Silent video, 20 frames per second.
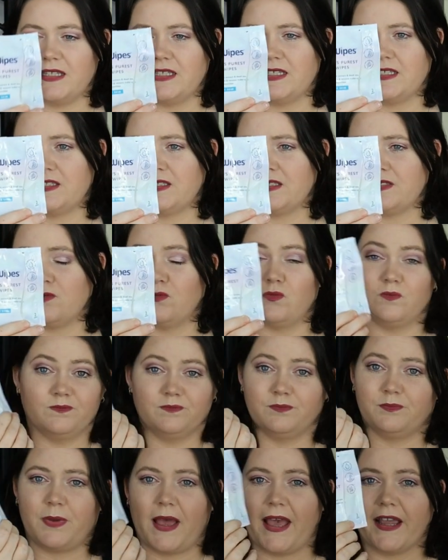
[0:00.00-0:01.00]
this
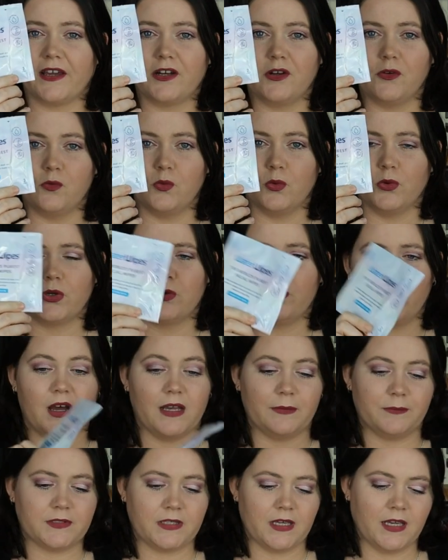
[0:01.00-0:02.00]
packet of water
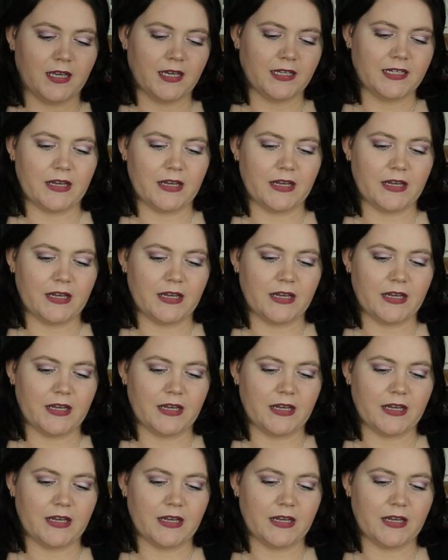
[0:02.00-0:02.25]
wipes.